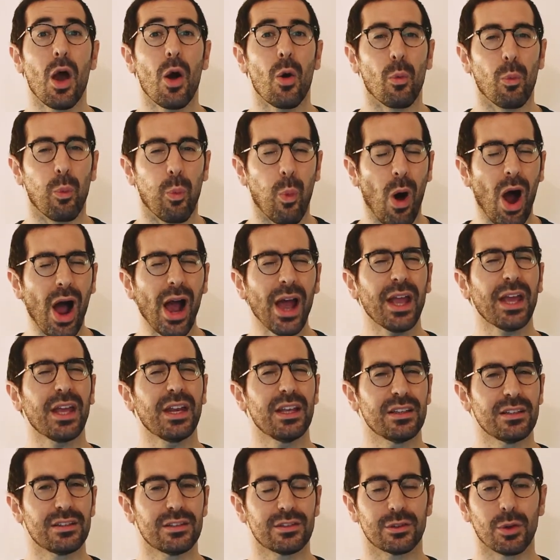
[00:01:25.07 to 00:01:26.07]
why it
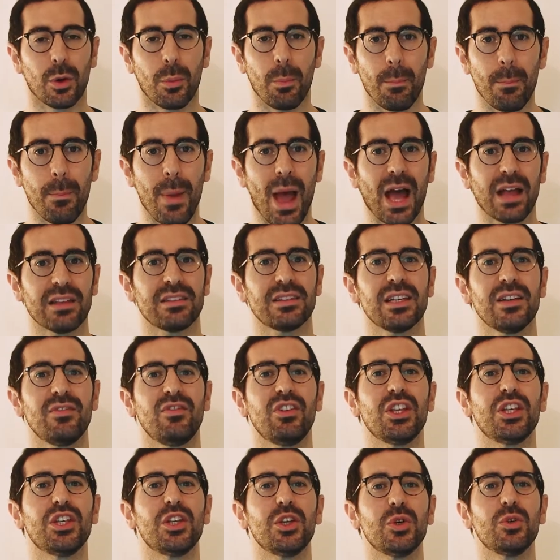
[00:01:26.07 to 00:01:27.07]
is so massively
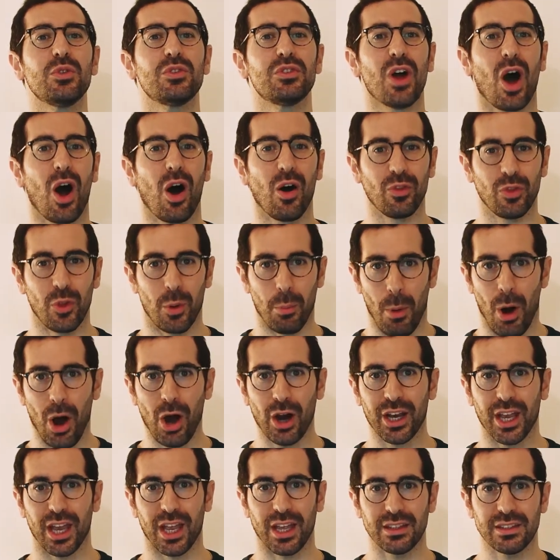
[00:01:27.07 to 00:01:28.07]
used on the
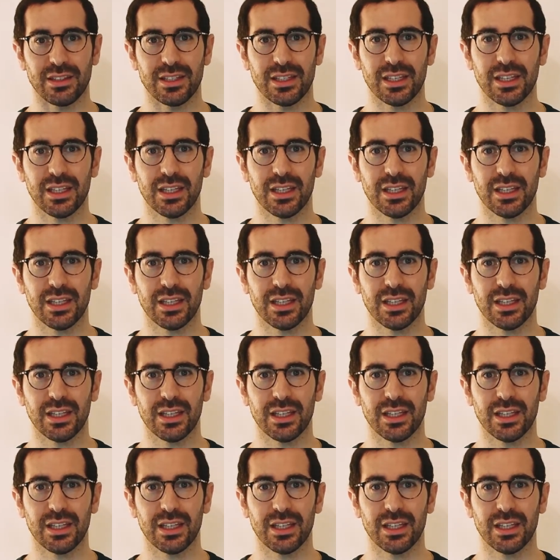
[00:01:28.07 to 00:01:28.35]
market,